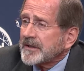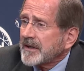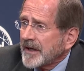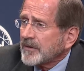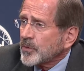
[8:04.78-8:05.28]

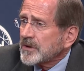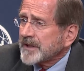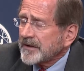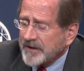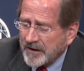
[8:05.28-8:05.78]
at
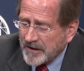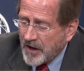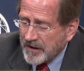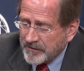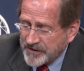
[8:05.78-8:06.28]
World HealthCare
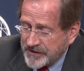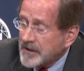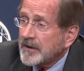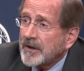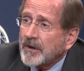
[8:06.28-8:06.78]
Congress
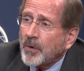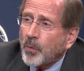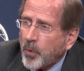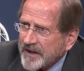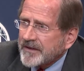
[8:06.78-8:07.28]

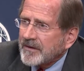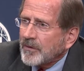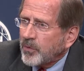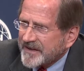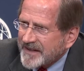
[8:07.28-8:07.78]

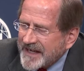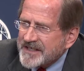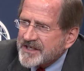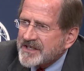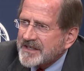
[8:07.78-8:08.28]
what they
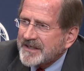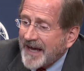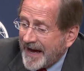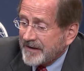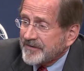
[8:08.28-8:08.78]

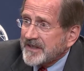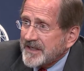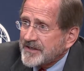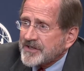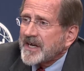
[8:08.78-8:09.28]
see out of
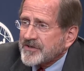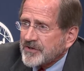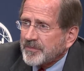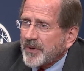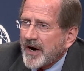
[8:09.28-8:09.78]
these as
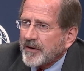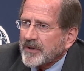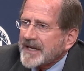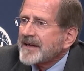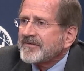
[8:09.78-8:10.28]
their
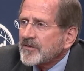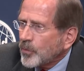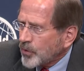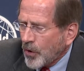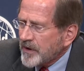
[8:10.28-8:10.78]
priority, and
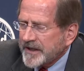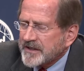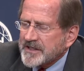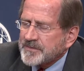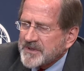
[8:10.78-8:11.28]
going
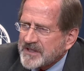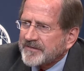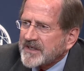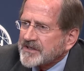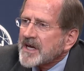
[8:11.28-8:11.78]
into
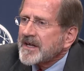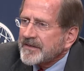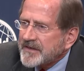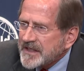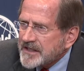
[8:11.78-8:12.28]
specifics.
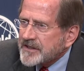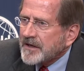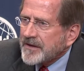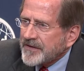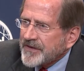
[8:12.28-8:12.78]
These
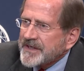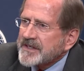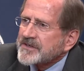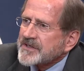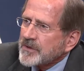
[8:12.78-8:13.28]
are the
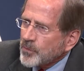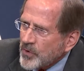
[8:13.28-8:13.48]
things that